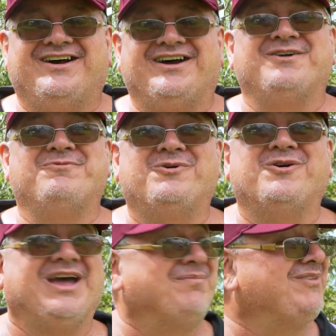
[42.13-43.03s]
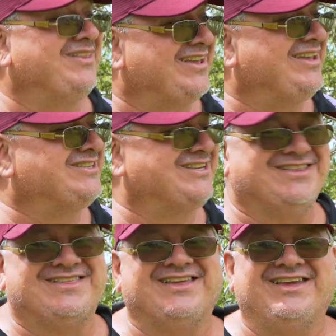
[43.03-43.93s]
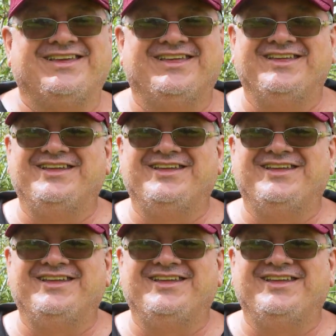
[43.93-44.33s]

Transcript: I can walk up to the kitchen sink,